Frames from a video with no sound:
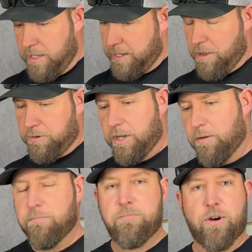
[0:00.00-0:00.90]
now
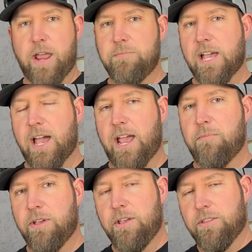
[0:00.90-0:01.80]
come prime
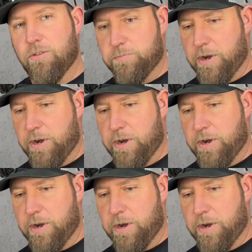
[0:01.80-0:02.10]
time, those